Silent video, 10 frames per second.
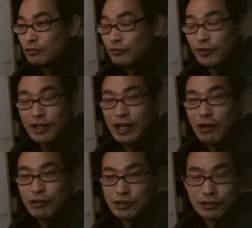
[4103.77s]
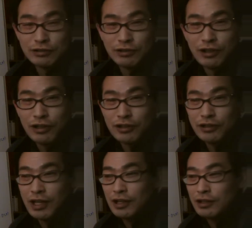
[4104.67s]
feed our children
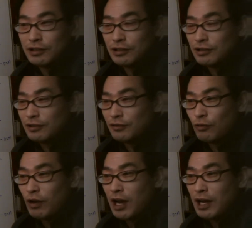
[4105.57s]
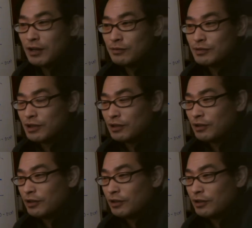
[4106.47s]
and wives and